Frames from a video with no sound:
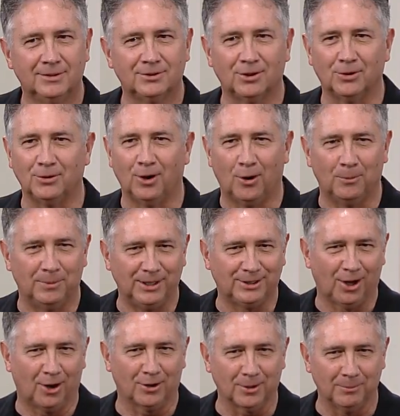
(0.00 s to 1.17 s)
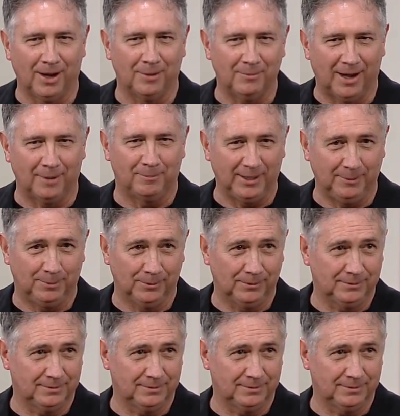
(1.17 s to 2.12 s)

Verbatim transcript: So, don't be talking about my people.